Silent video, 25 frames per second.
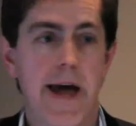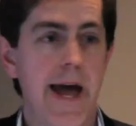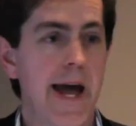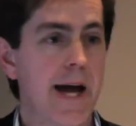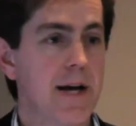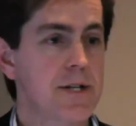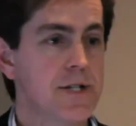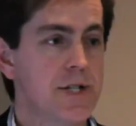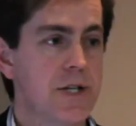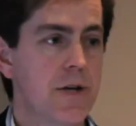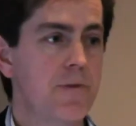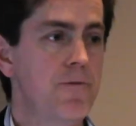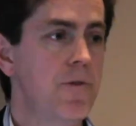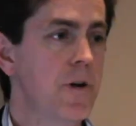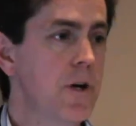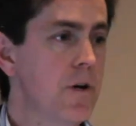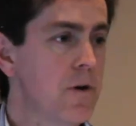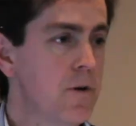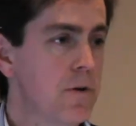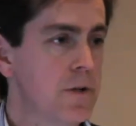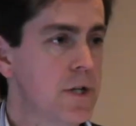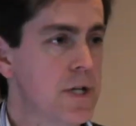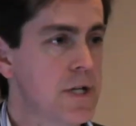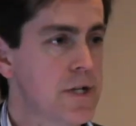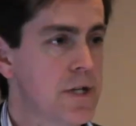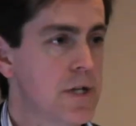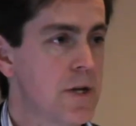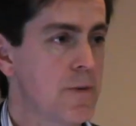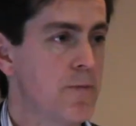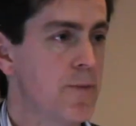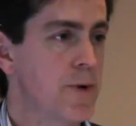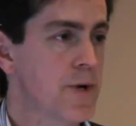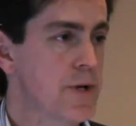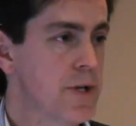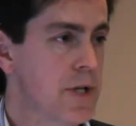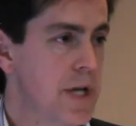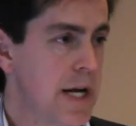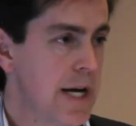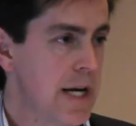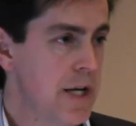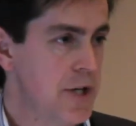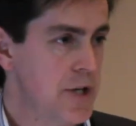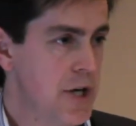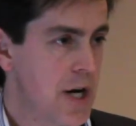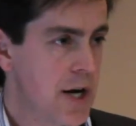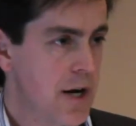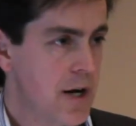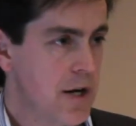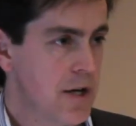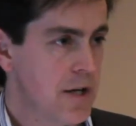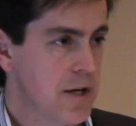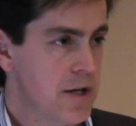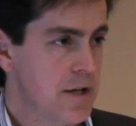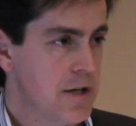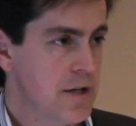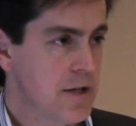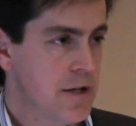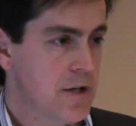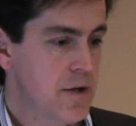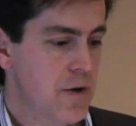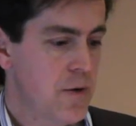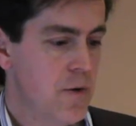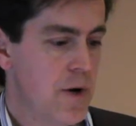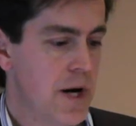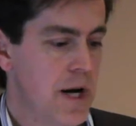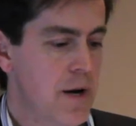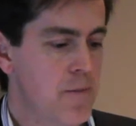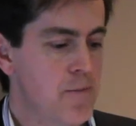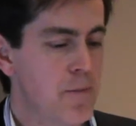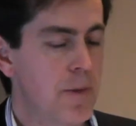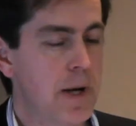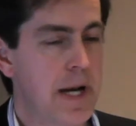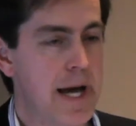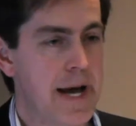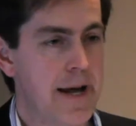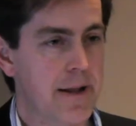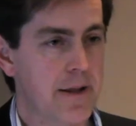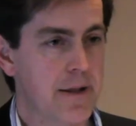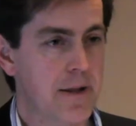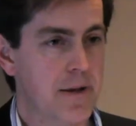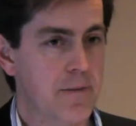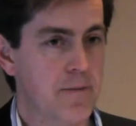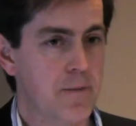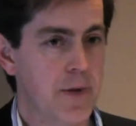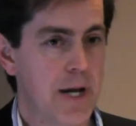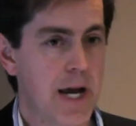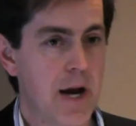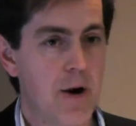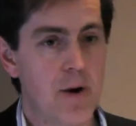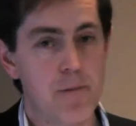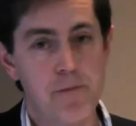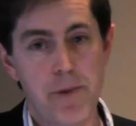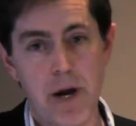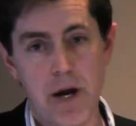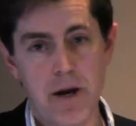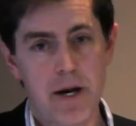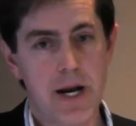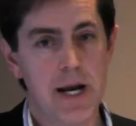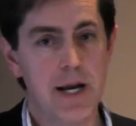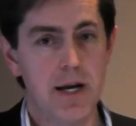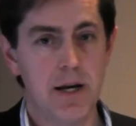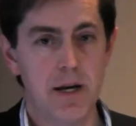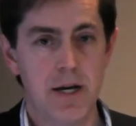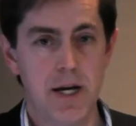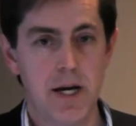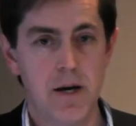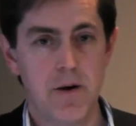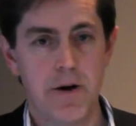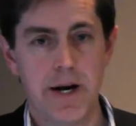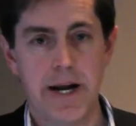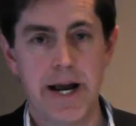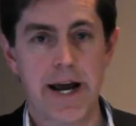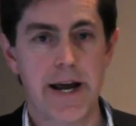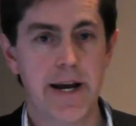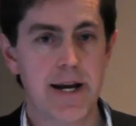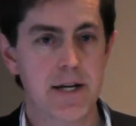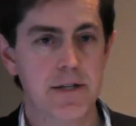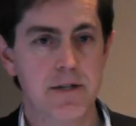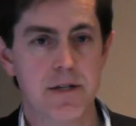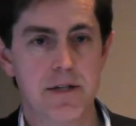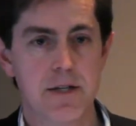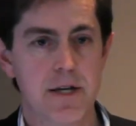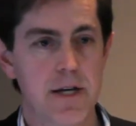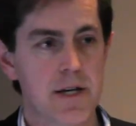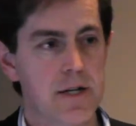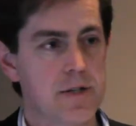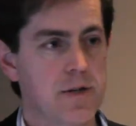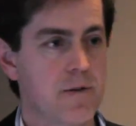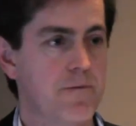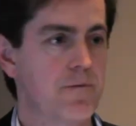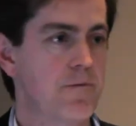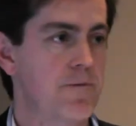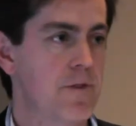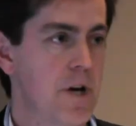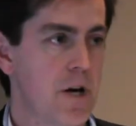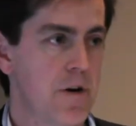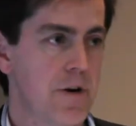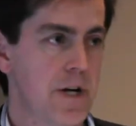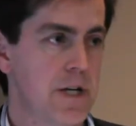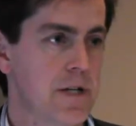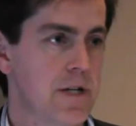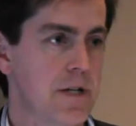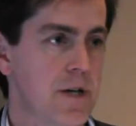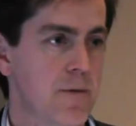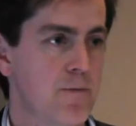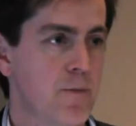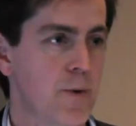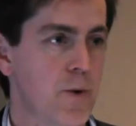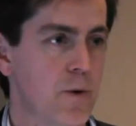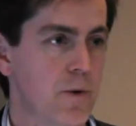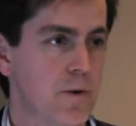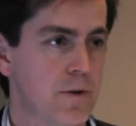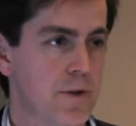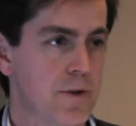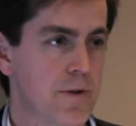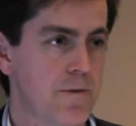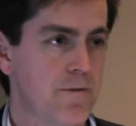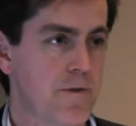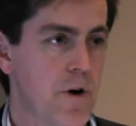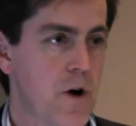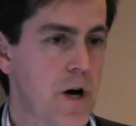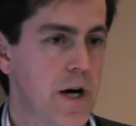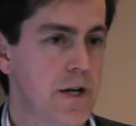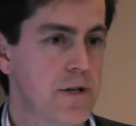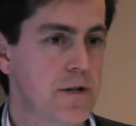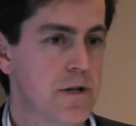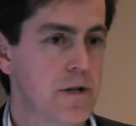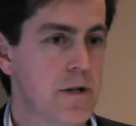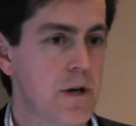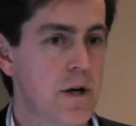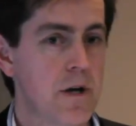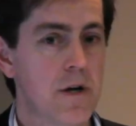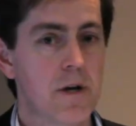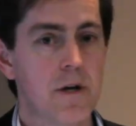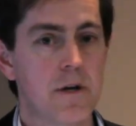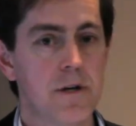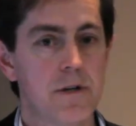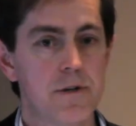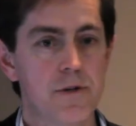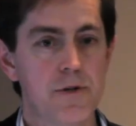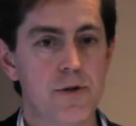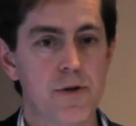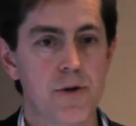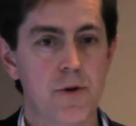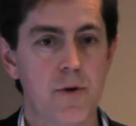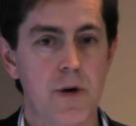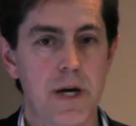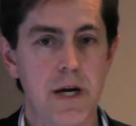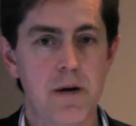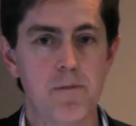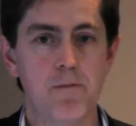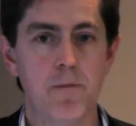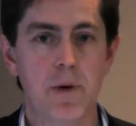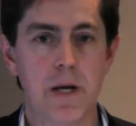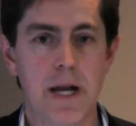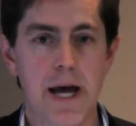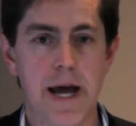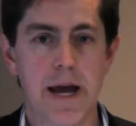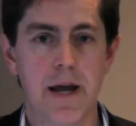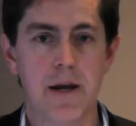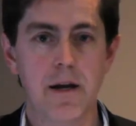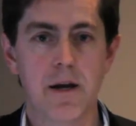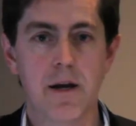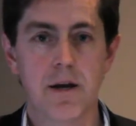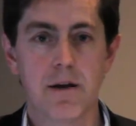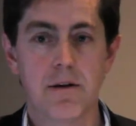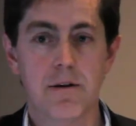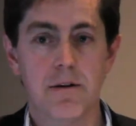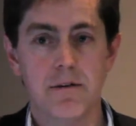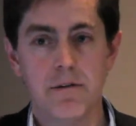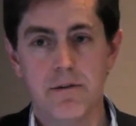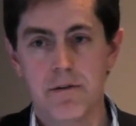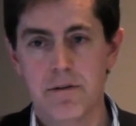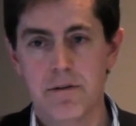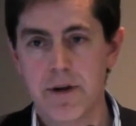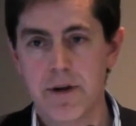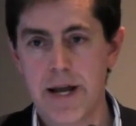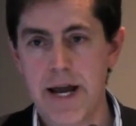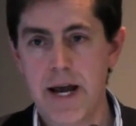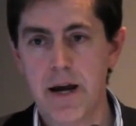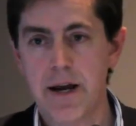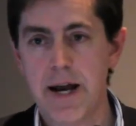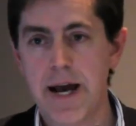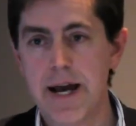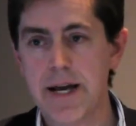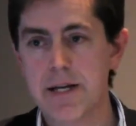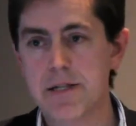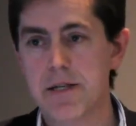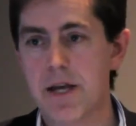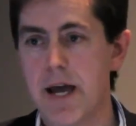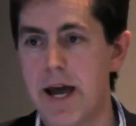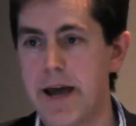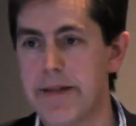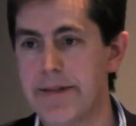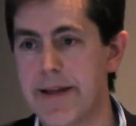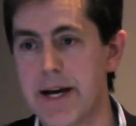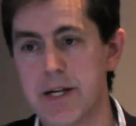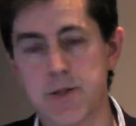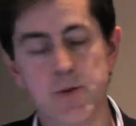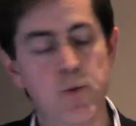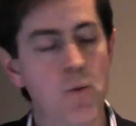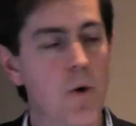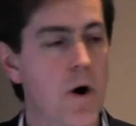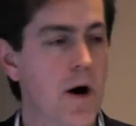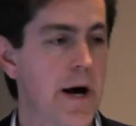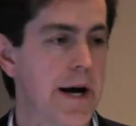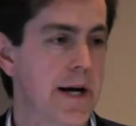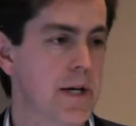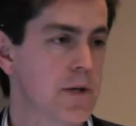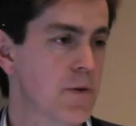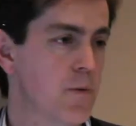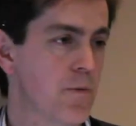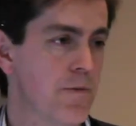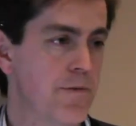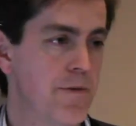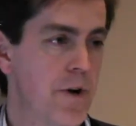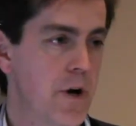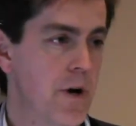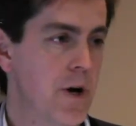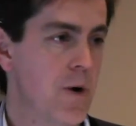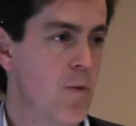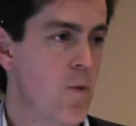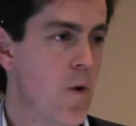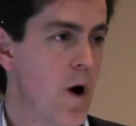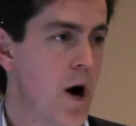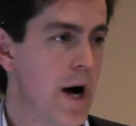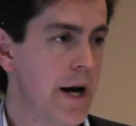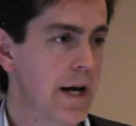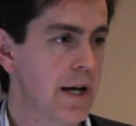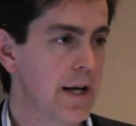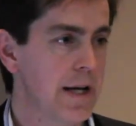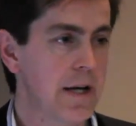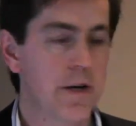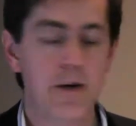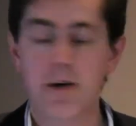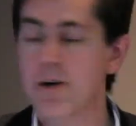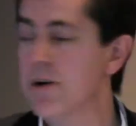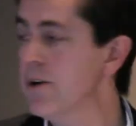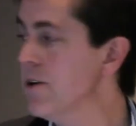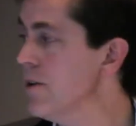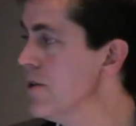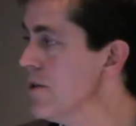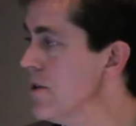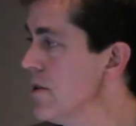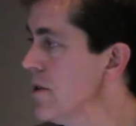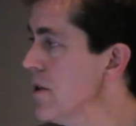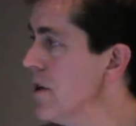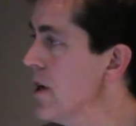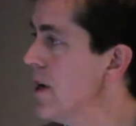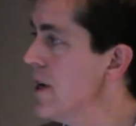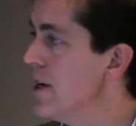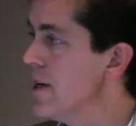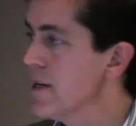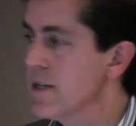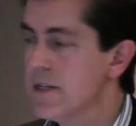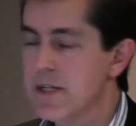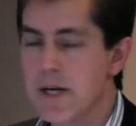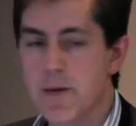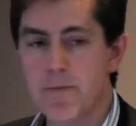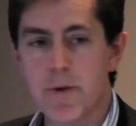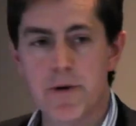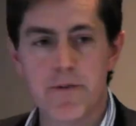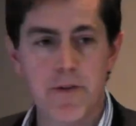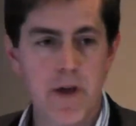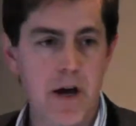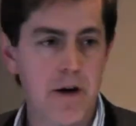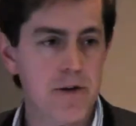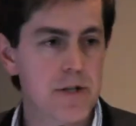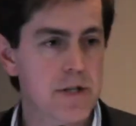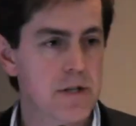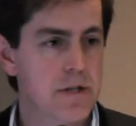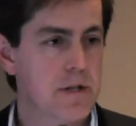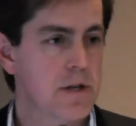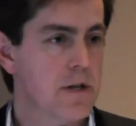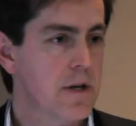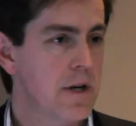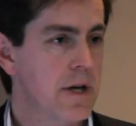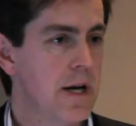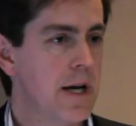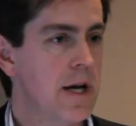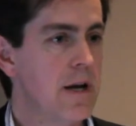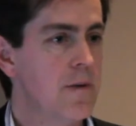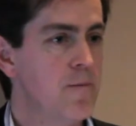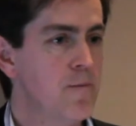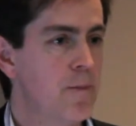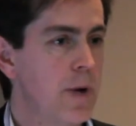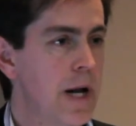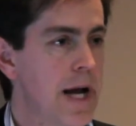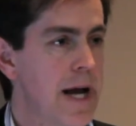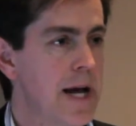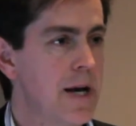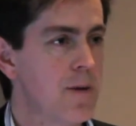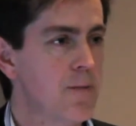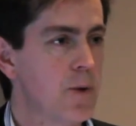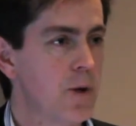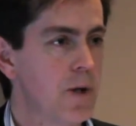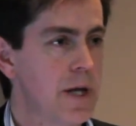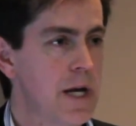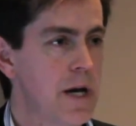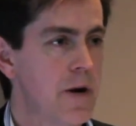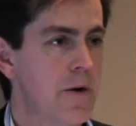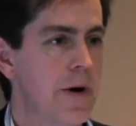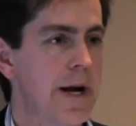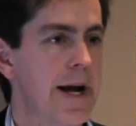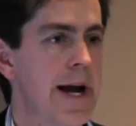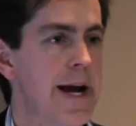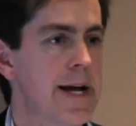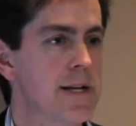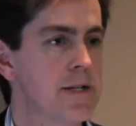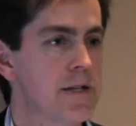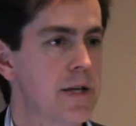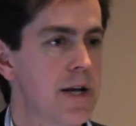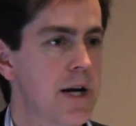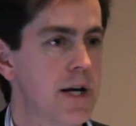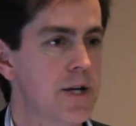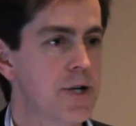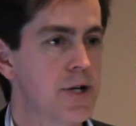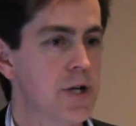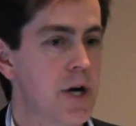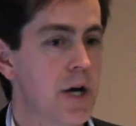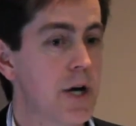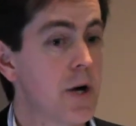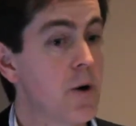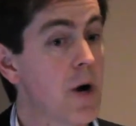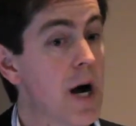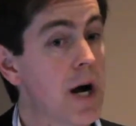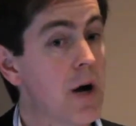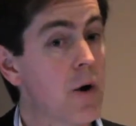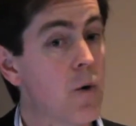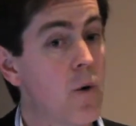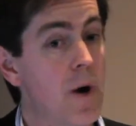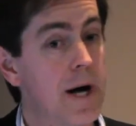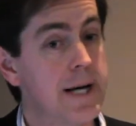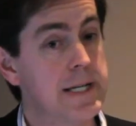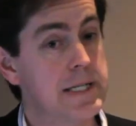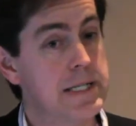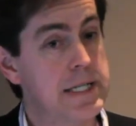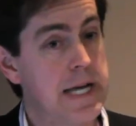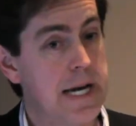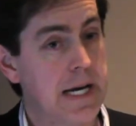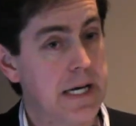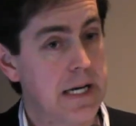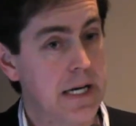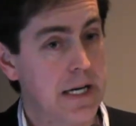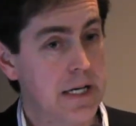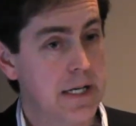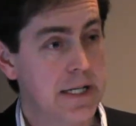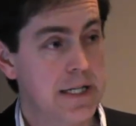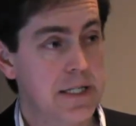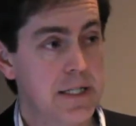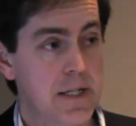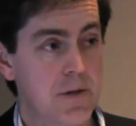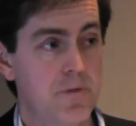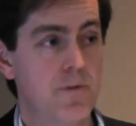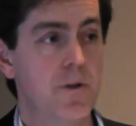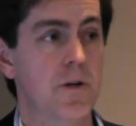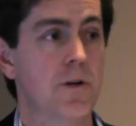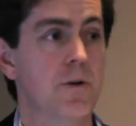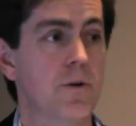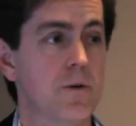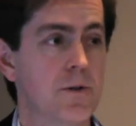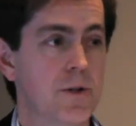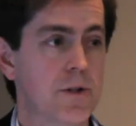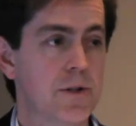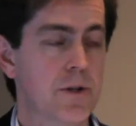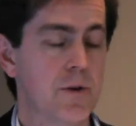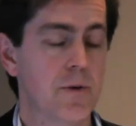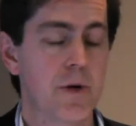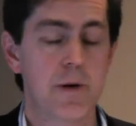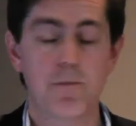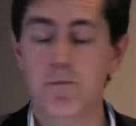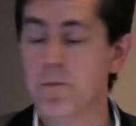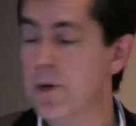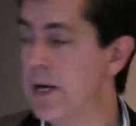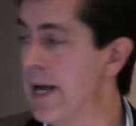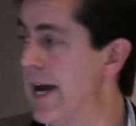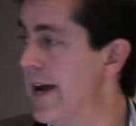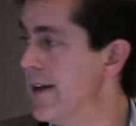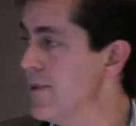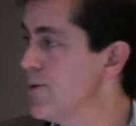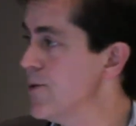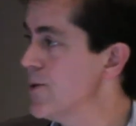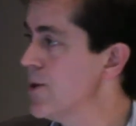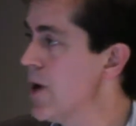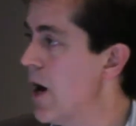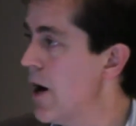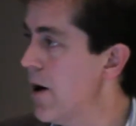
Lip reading: How difficult is the procedure to implant them? Now, a bone anchored hearing aid, as I said, is a very simple device to implant nowadays, and that's why it's very widely used. Some of those implantable hearing aids that I show you are quite technically difficult to implant.